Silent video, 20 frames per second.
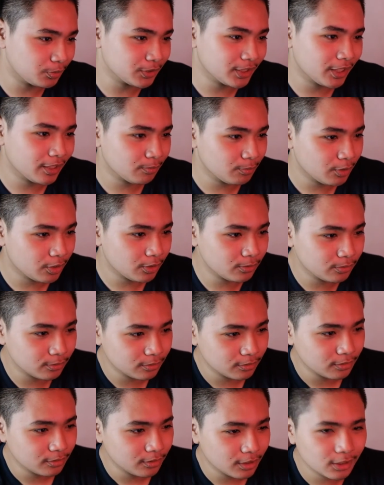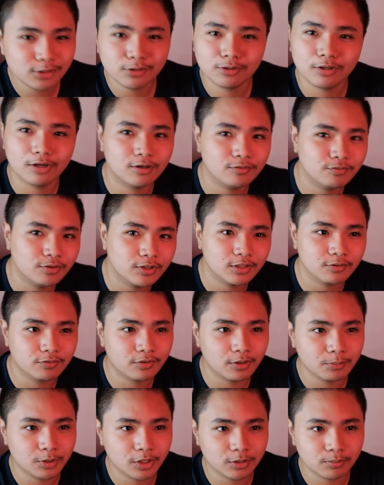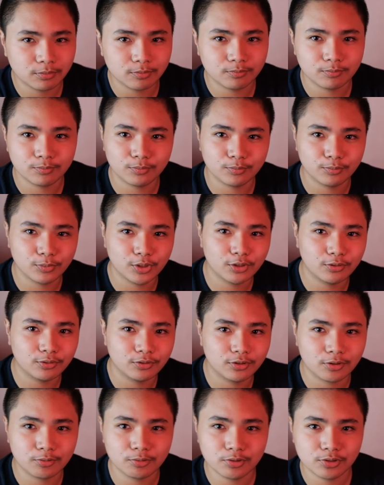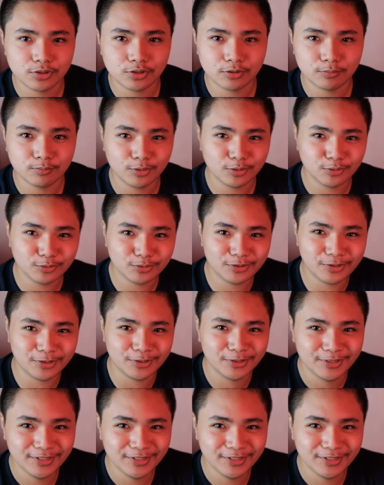black metal, and often if I'm not being on the Christian mode.